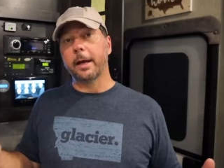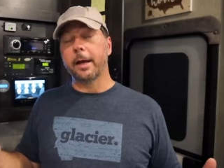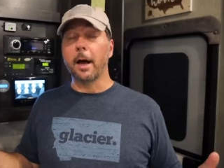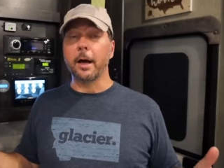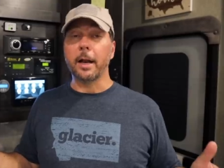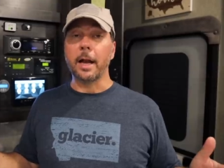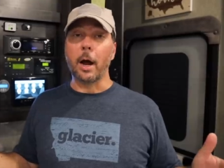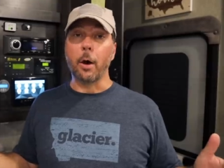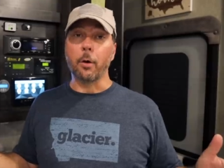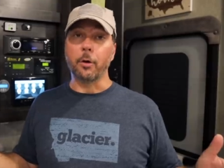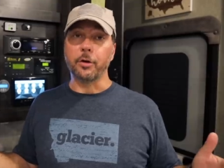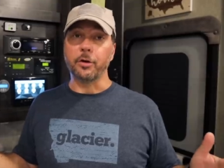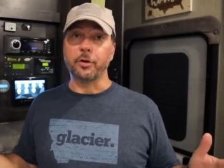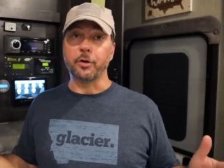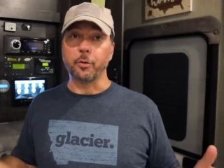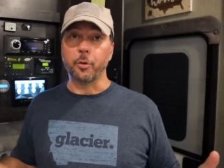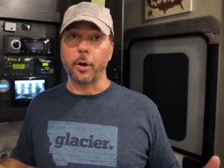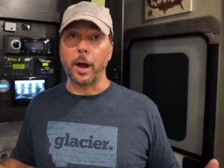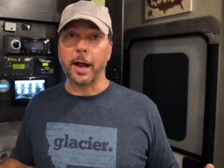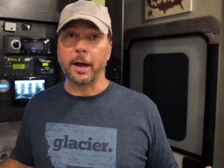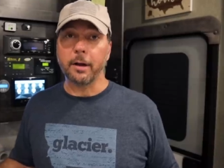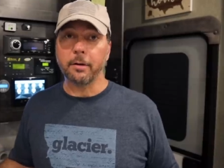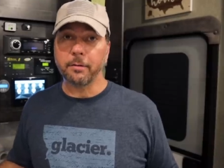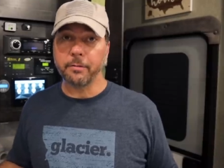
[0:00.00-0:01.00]
got our
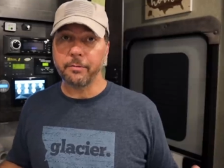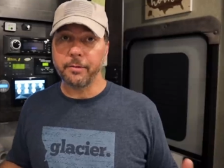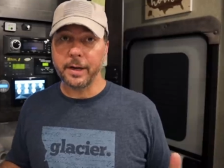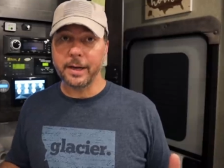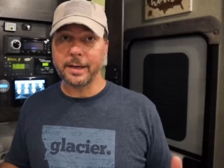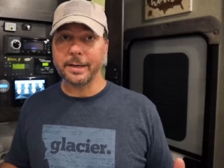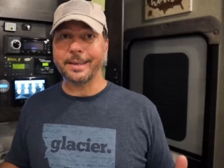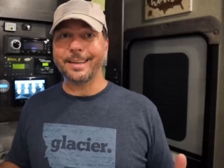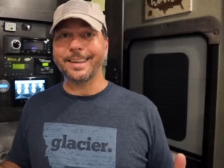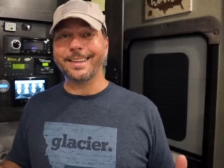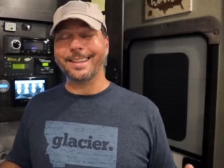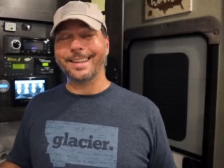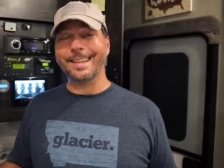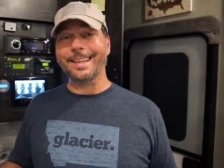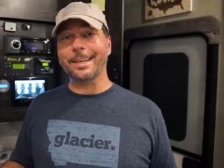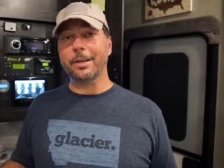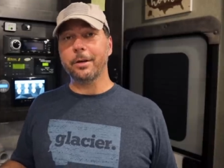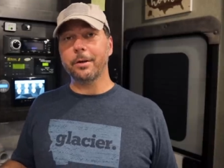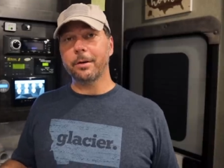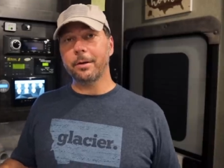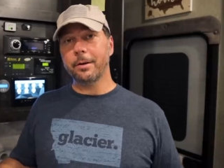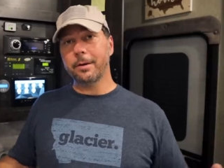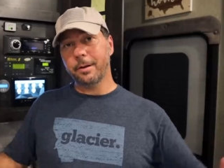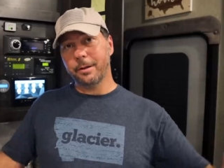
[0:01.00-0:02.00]
dryer vent
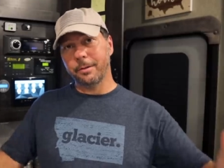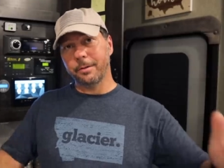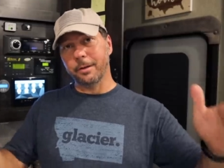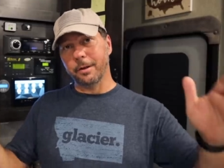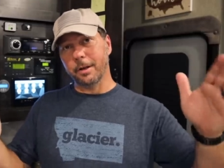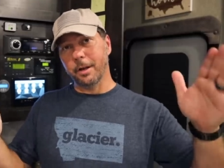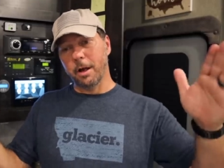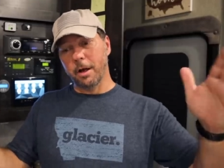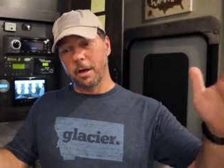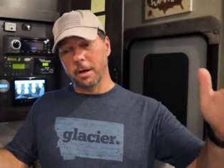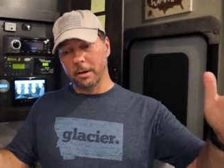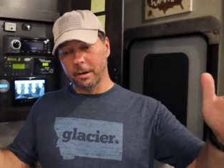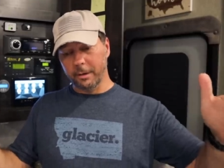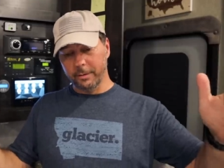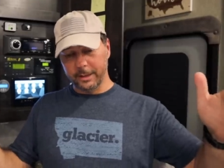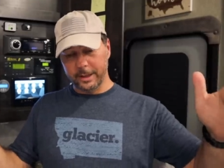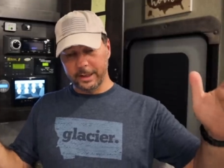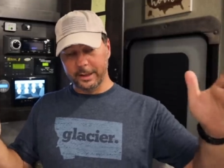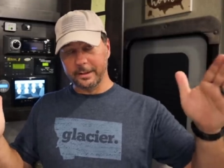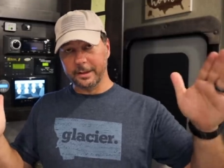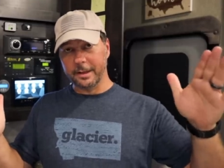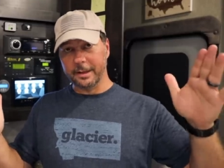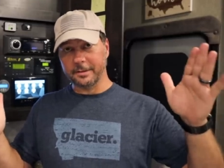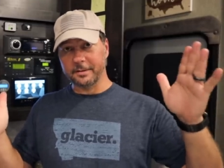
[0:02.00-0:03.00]
cleaner, the long
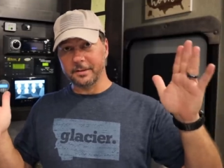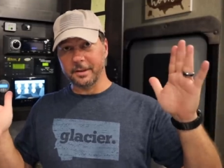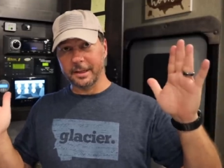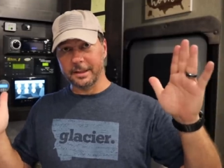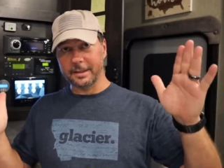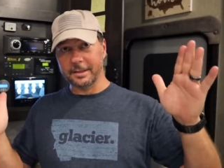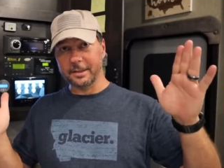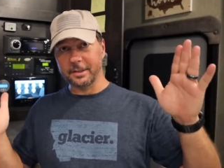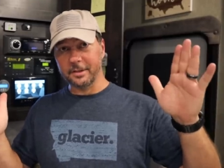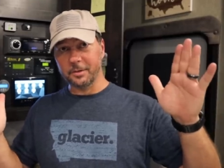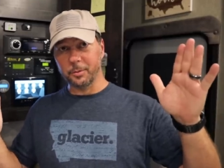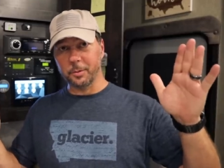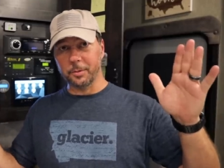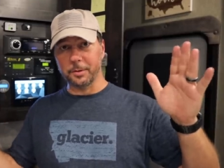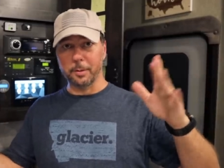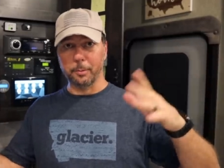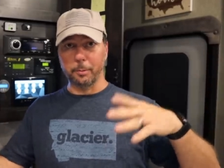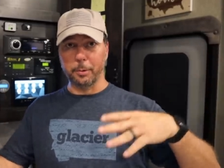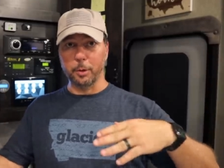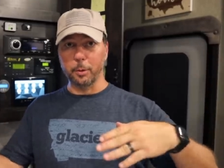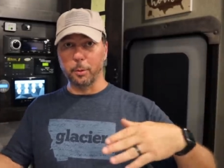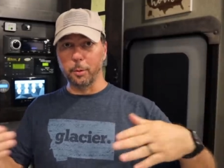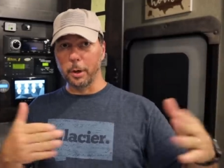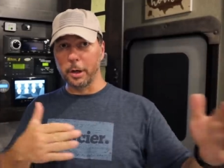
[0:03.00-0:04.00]
thing that's like this with the
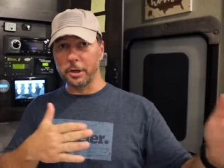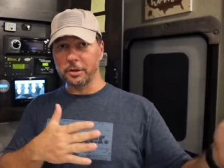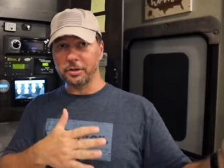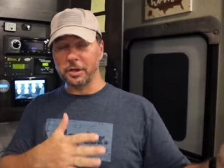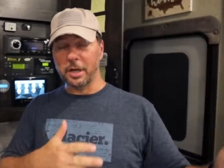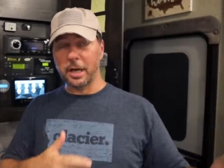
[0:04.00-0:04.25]
blue brush